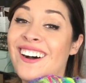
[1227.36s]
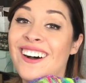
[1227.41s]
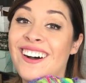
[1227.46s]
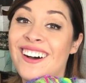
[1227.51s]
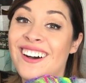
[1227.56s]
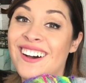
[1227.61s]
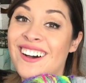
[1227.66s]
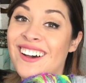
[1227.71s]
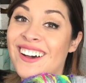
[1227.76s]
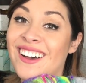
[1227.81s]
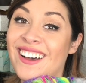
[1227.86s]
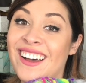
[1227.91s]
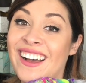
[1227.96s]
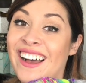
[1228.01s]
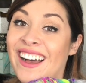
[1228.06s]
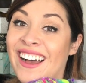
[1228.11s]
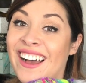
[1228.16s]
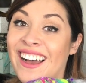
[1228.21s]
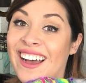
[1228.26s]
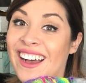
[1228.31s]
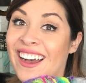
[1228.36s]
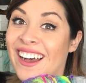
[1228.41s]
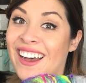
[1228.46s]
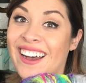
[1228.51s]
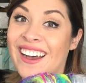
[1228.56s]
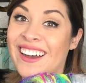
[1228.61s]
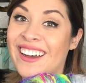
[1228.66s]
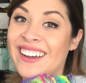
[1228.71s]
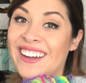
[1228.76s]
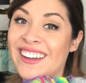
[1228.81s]

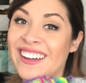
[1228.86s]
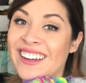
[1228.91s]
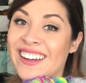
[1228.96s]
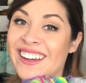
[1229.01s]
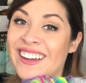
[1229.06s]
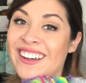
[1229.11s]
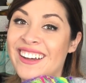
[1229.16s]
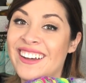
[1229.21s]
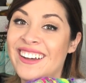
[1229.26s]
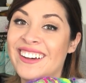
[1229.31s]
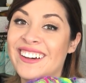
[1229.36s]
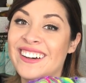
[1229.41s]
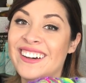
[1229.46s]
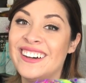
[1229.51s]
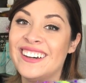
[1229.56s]
(silence)